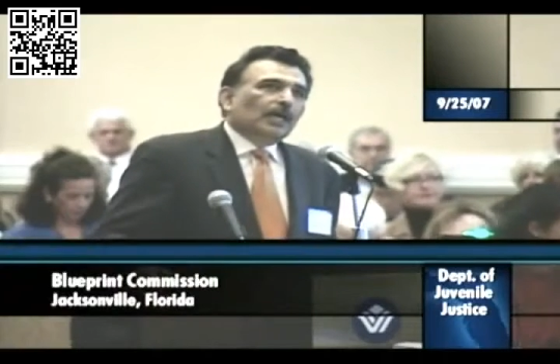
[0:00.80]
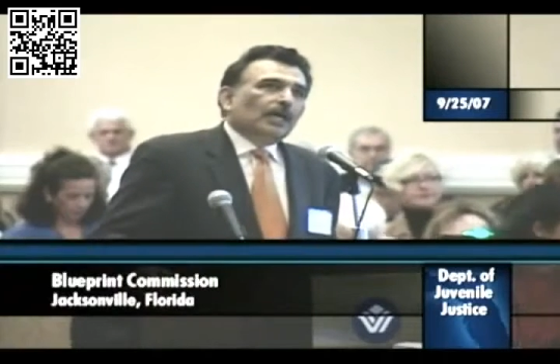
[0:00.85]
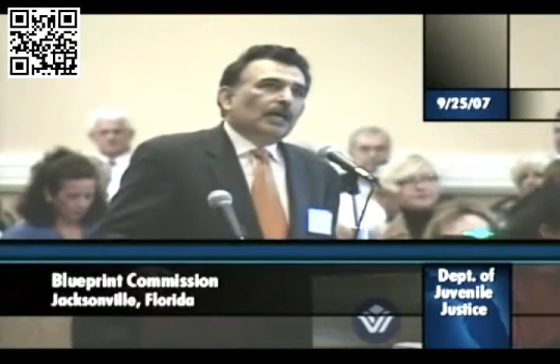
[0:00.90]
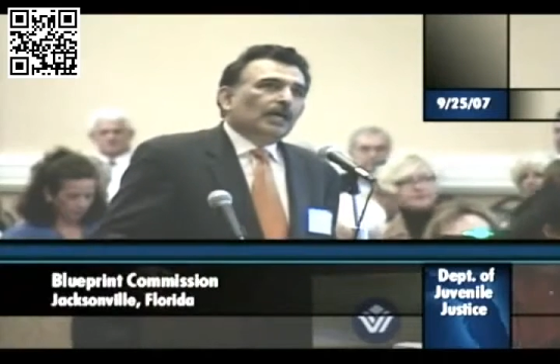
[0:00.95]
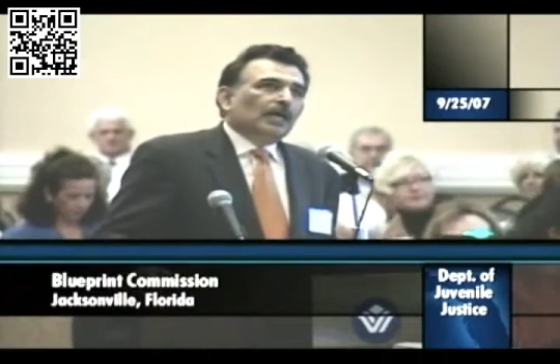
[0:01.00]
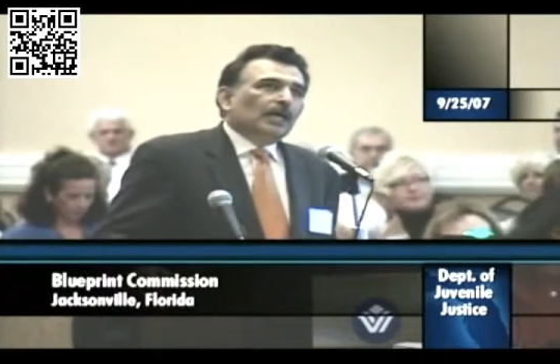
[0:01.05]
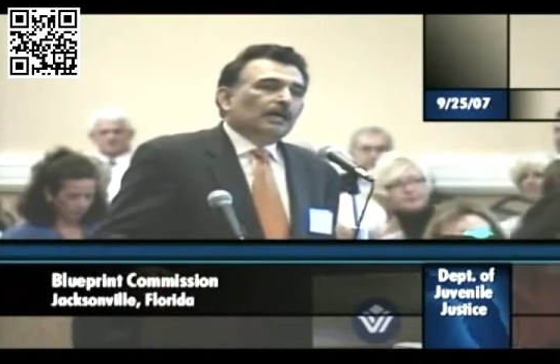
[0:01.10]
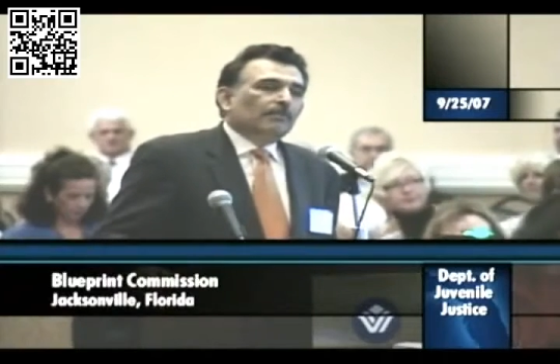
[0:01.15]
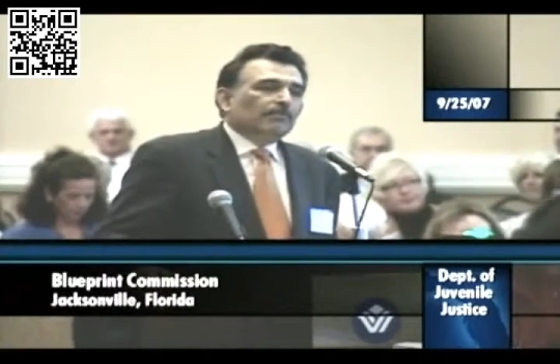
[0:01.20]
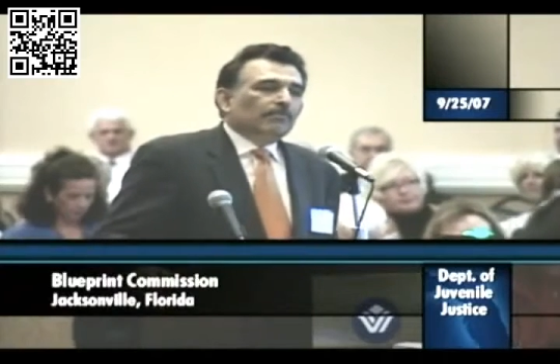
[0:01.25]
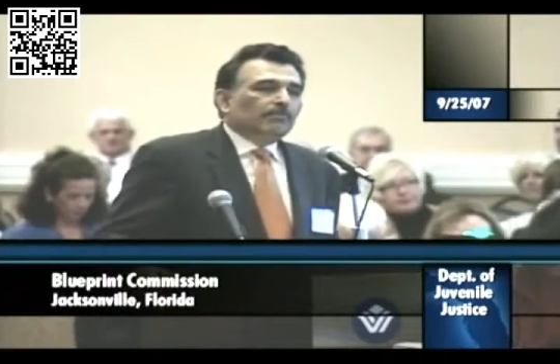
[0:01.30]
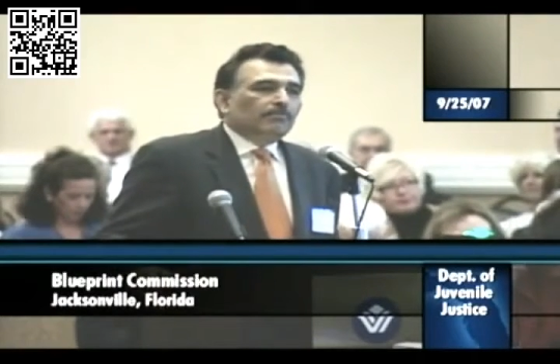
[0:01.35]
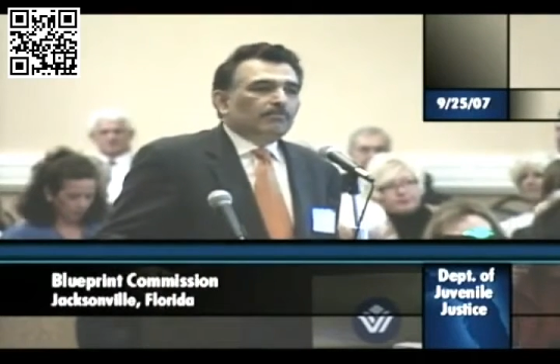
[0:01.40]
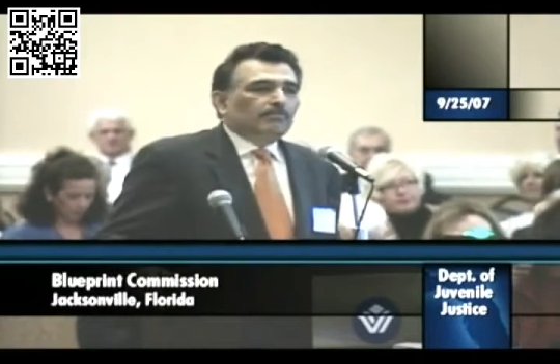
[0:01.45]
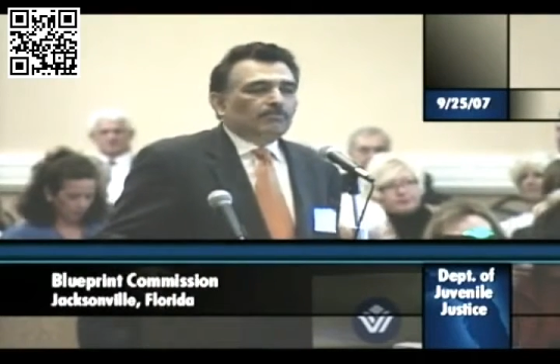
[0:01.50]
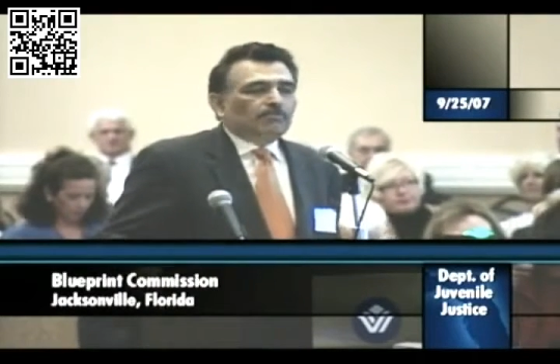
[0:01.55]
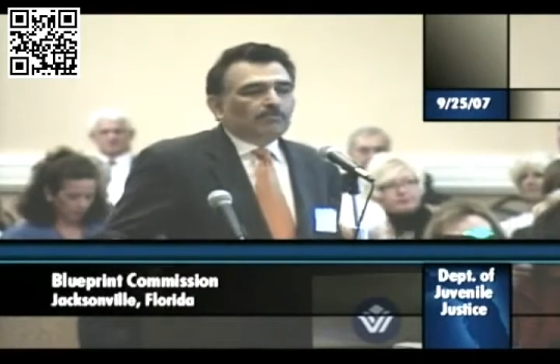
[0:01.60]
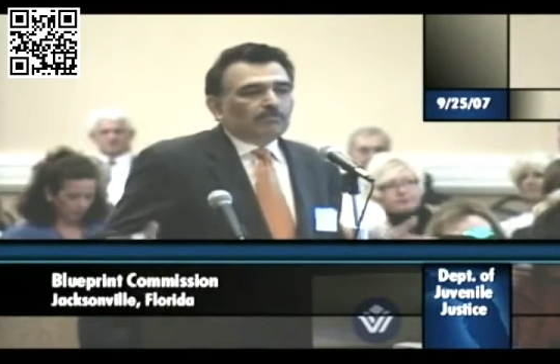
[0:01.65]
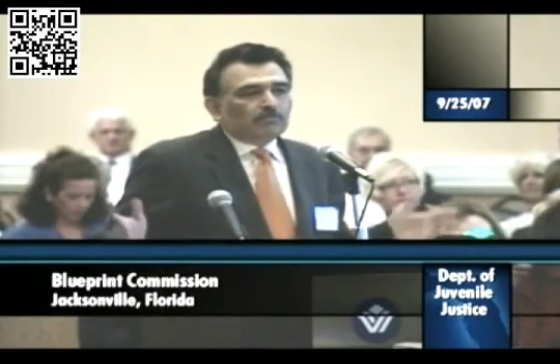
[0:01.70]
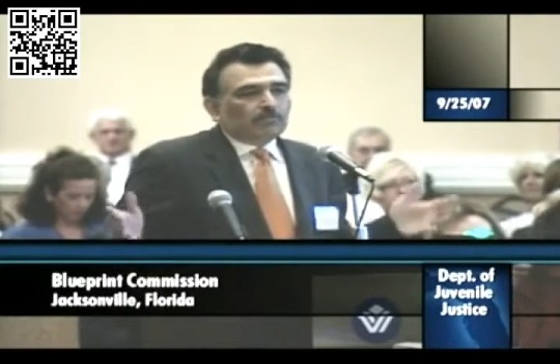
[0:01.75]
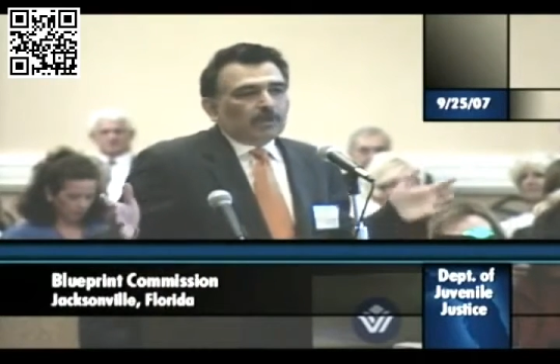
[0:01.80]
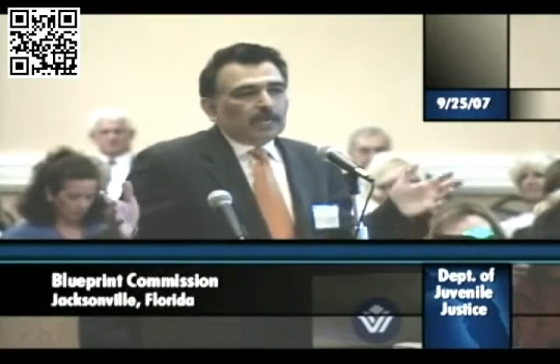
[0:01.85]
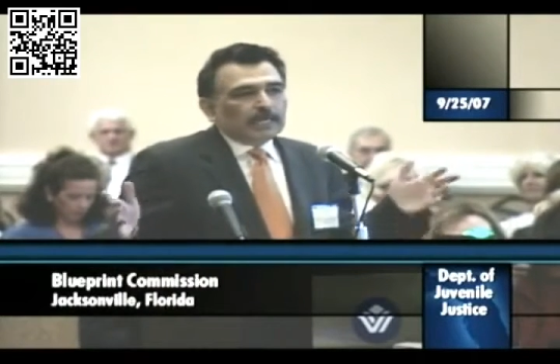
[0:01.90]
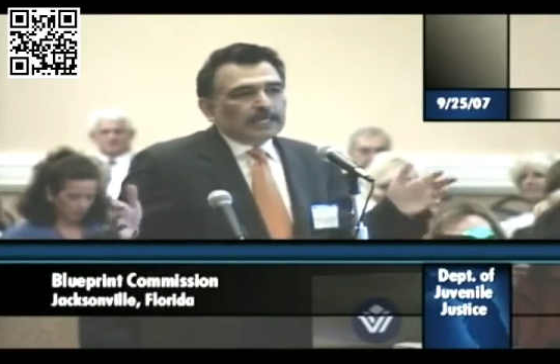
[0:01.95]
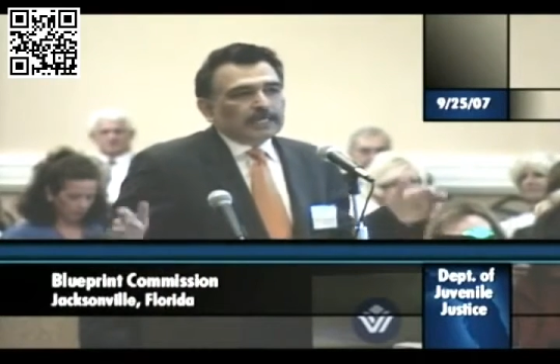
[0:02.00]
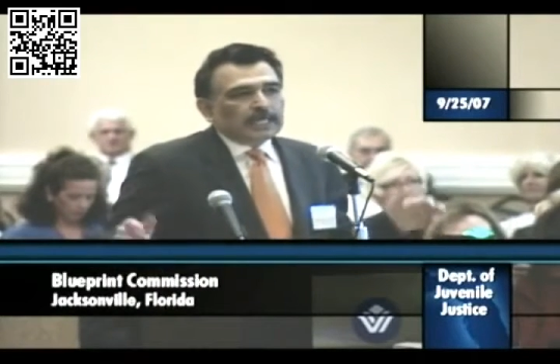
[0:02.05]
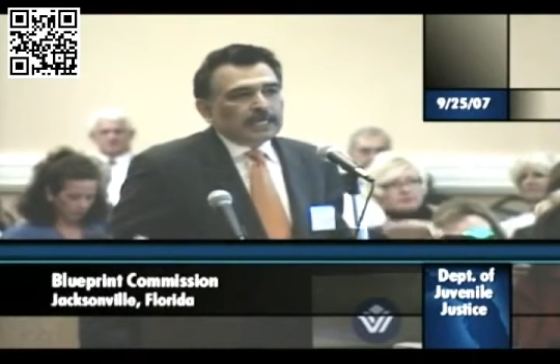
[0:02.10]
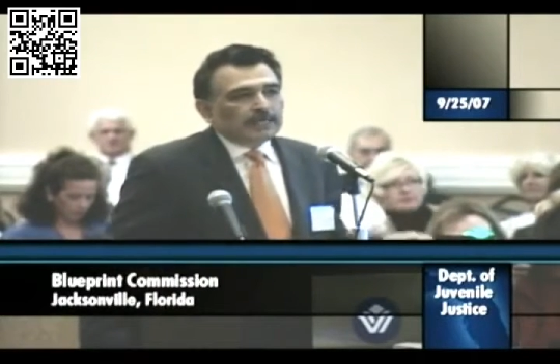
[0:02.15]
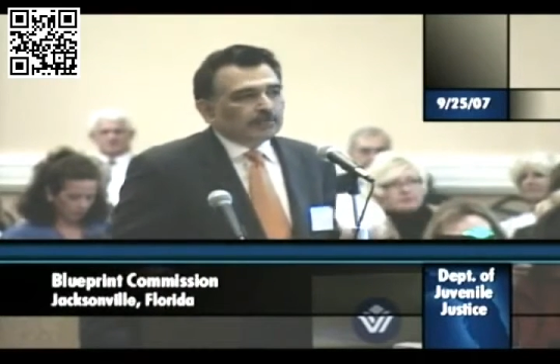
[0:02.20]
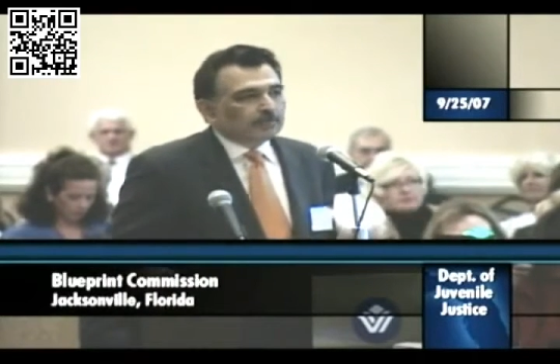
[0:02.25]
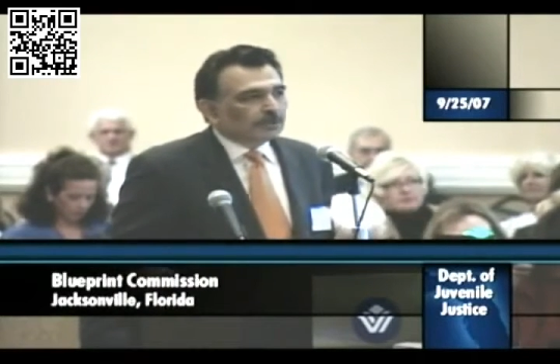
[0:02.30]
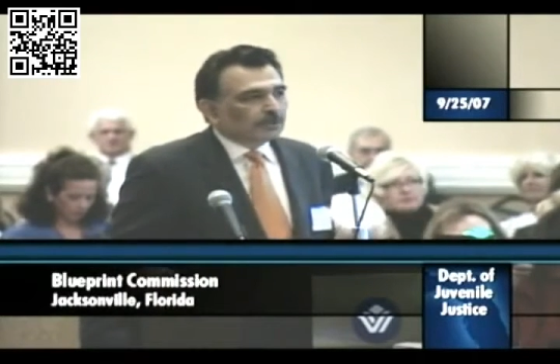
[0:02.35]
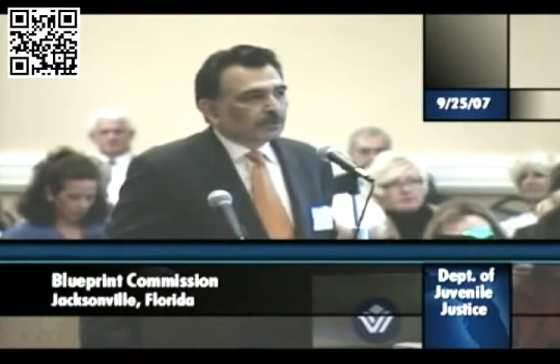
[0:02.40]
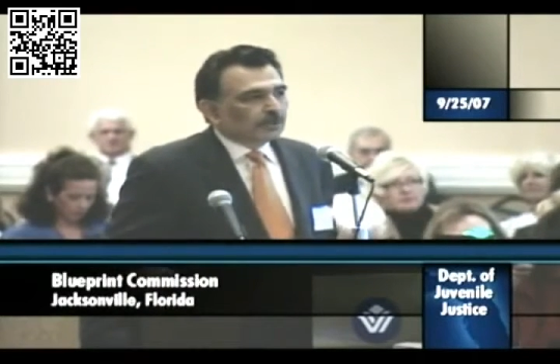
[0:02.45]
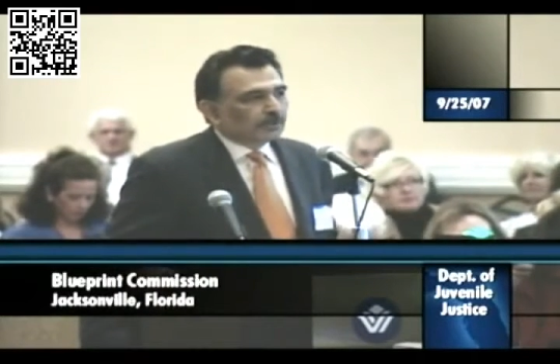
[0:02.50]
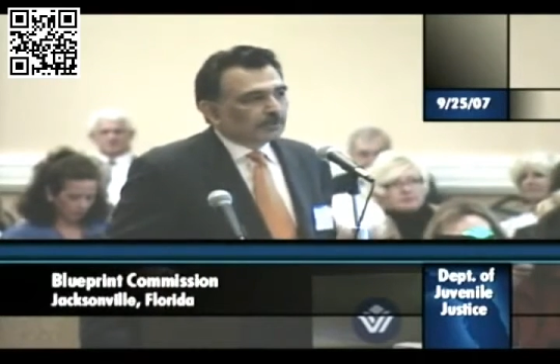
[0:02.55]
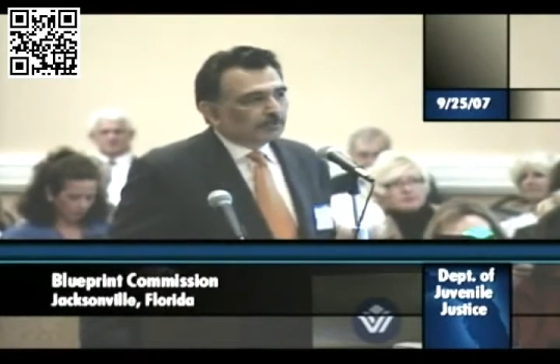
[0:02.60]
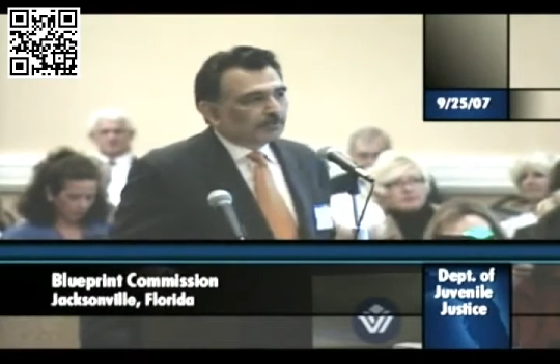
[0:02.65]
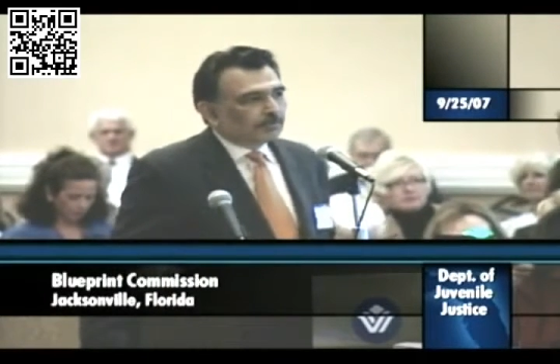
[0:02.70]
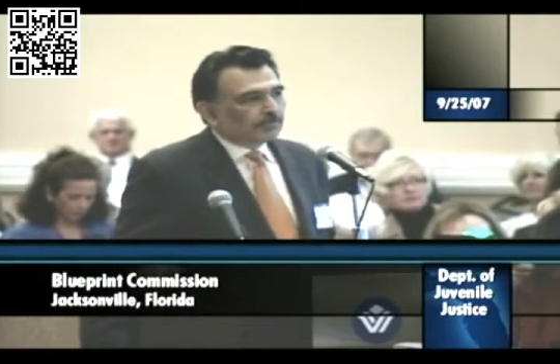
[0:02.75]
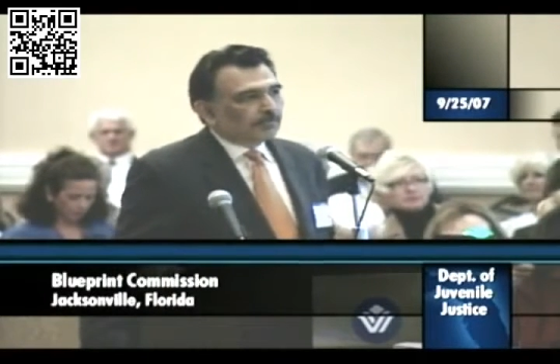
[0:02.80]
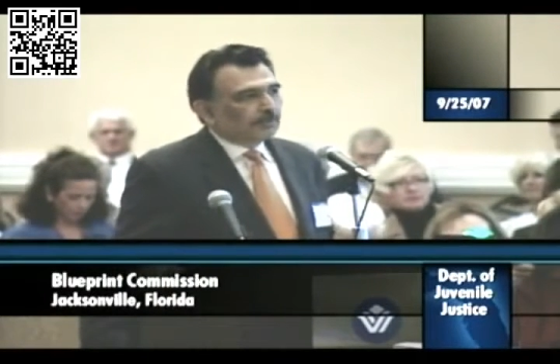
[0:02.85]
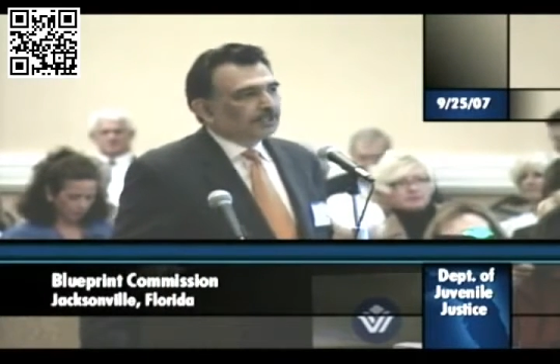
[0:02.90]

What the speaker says: Uh, I came to